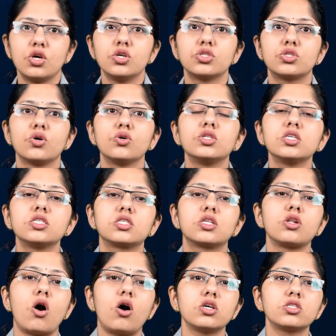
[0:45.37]
So these
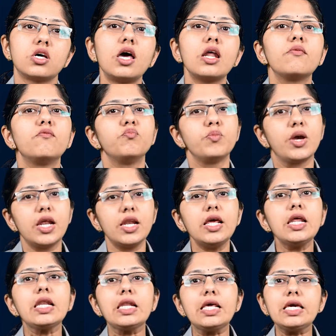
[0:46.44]
laws are mainly
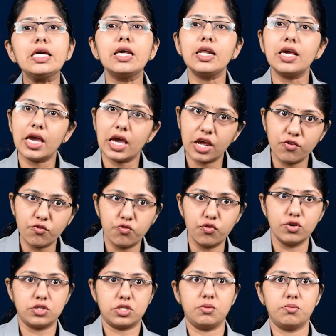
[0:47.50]
legally
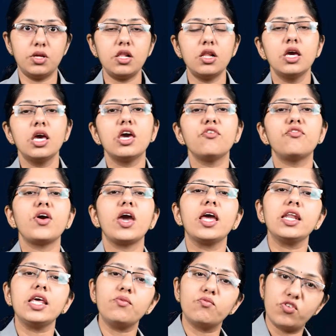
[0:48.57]
enforceable if
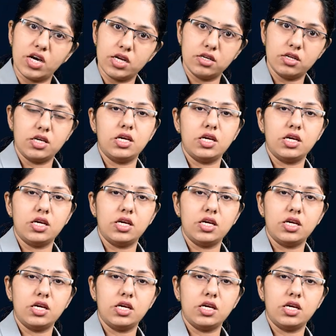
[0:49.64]
anyone,